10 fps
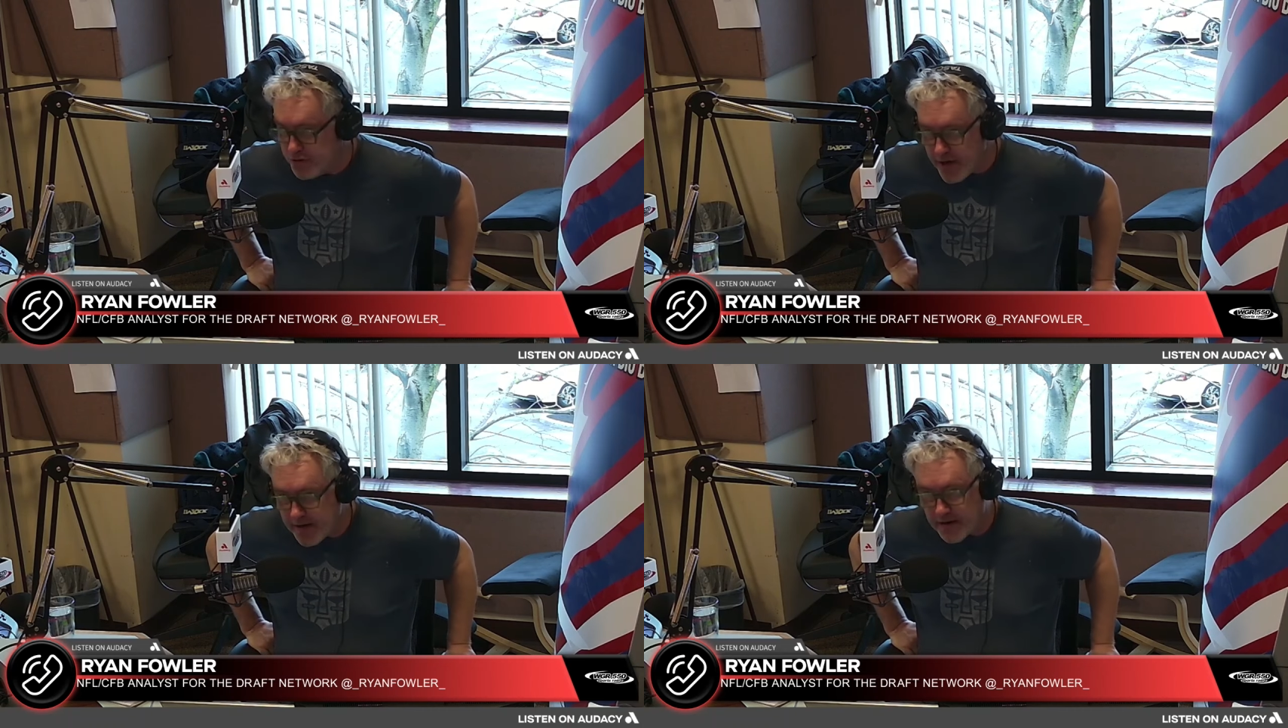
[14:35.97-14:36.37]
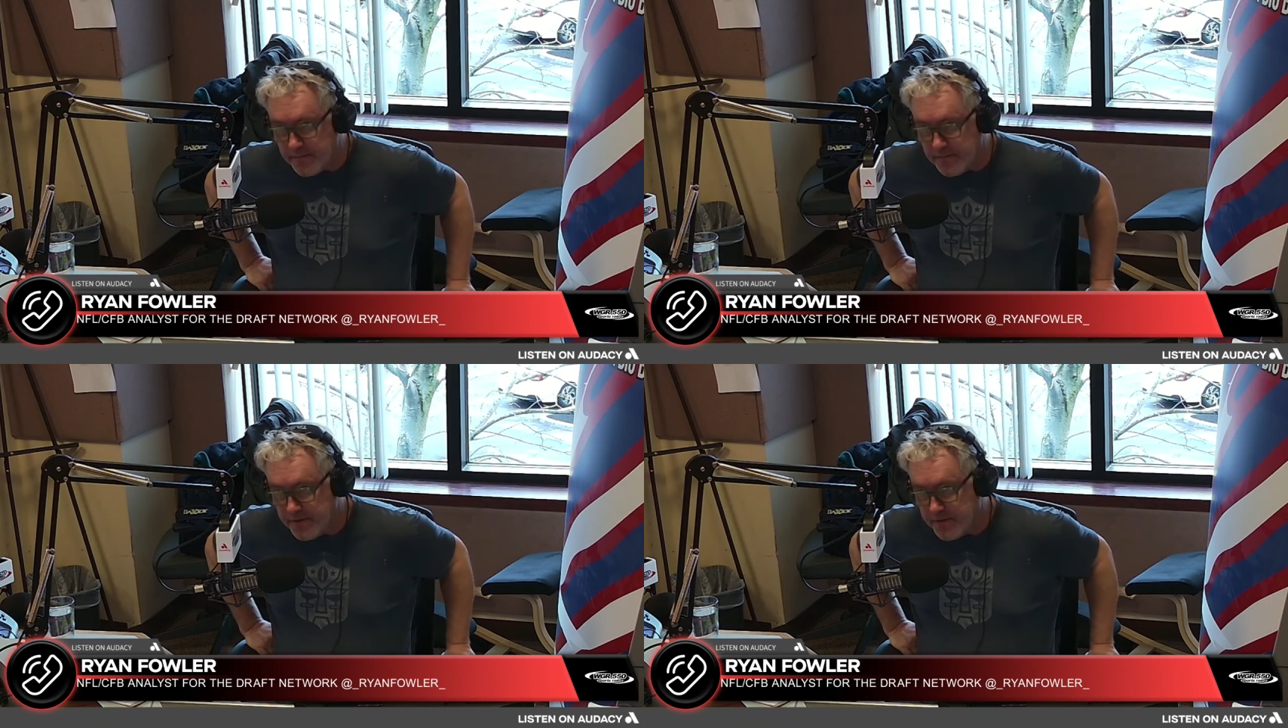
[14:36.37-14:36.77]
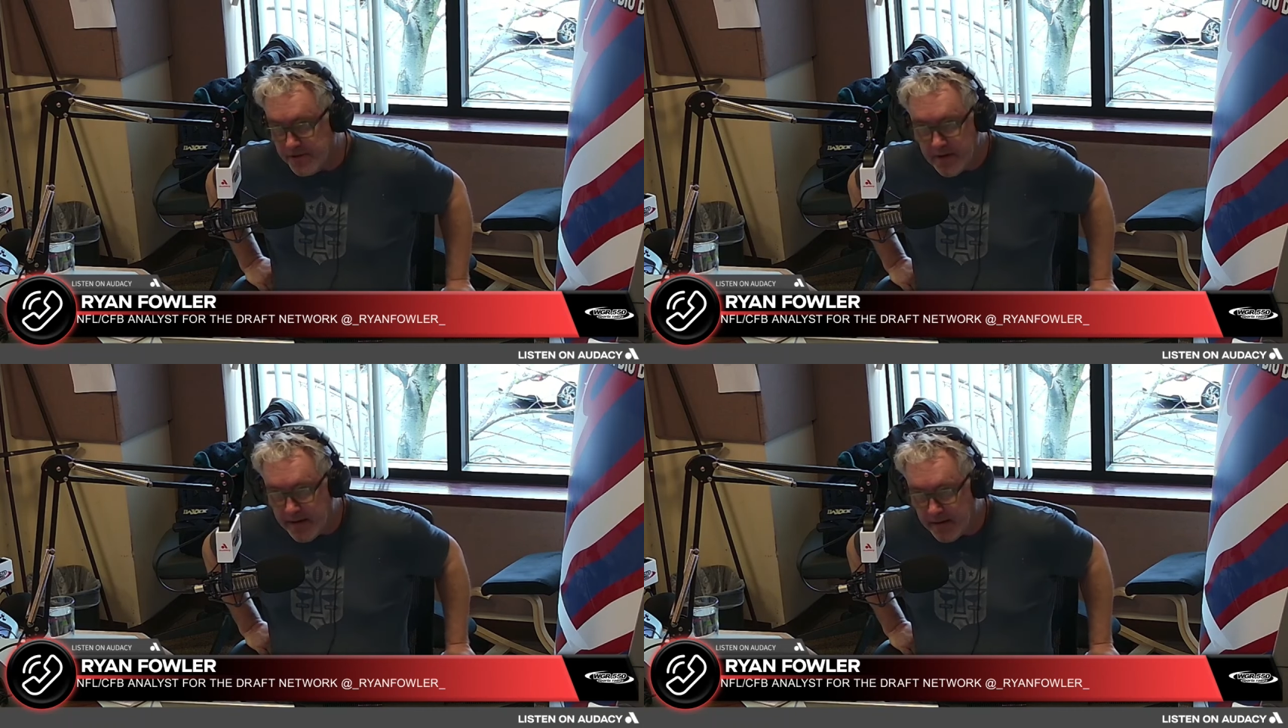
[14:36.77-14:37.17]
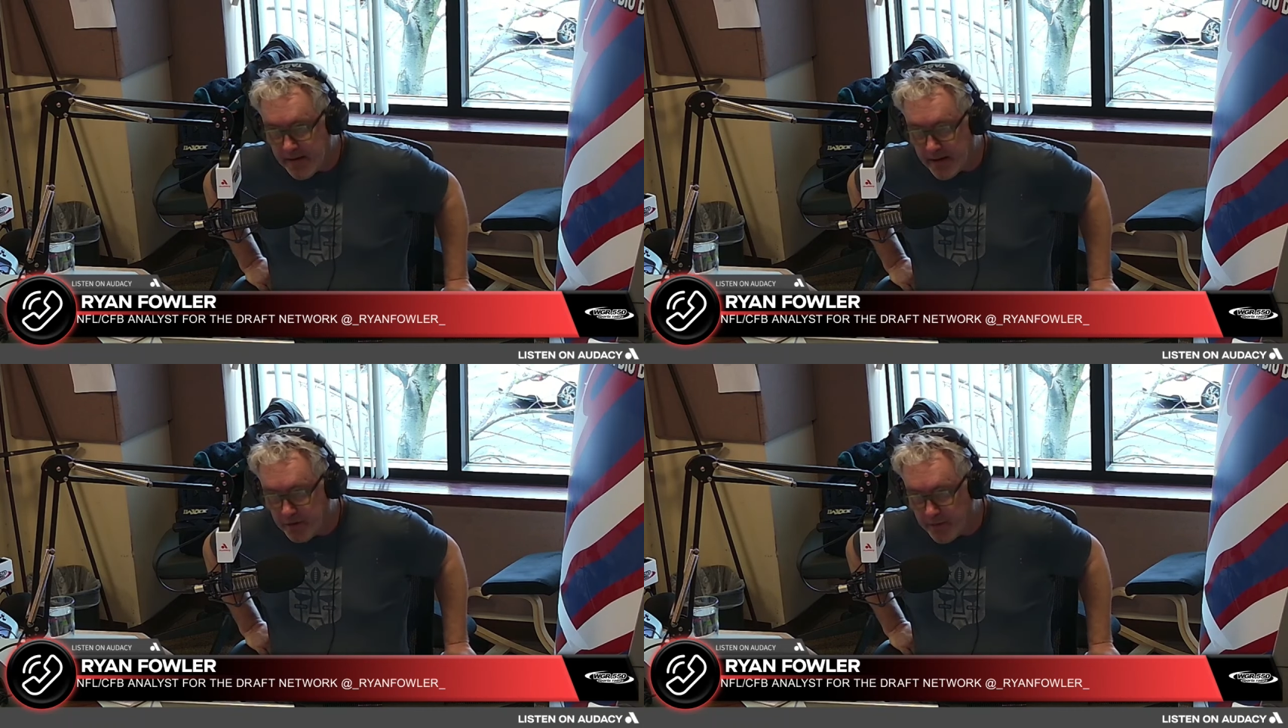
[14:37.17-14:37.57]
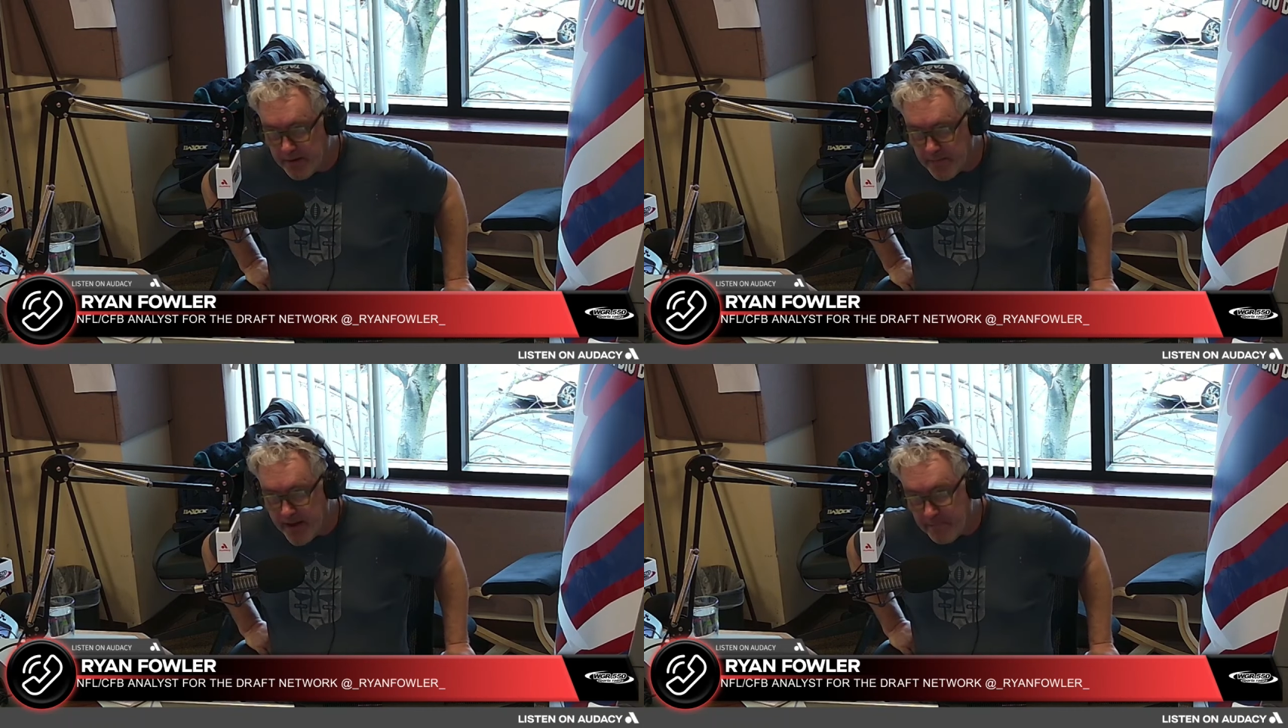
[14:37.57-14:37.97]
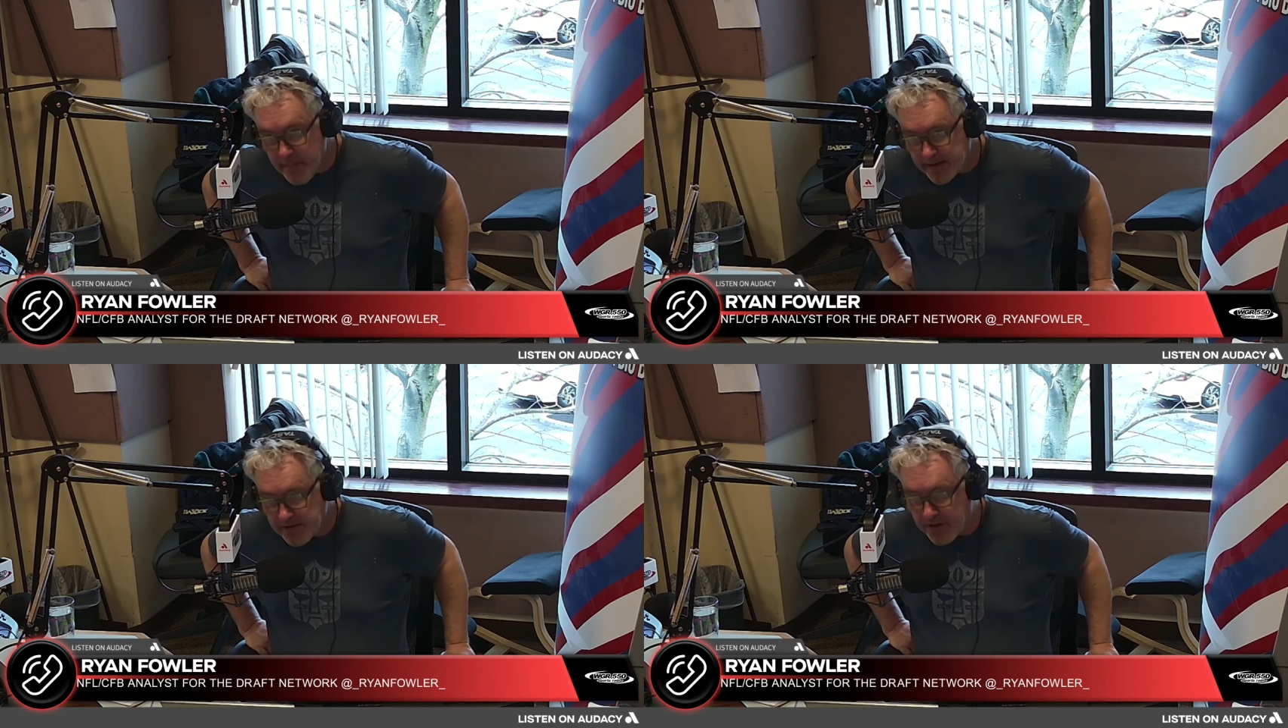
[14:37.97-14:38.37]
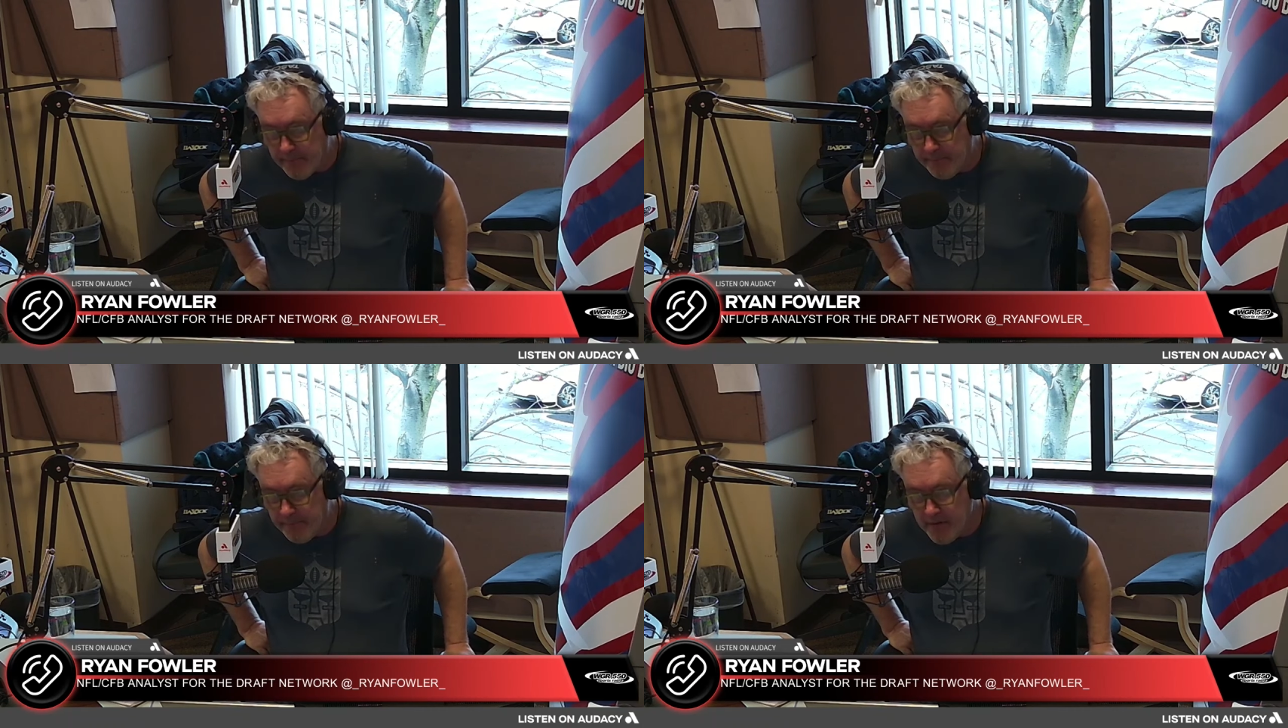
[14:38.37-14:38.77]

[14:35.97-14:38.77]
Jacobs in Green Bay, Mixon.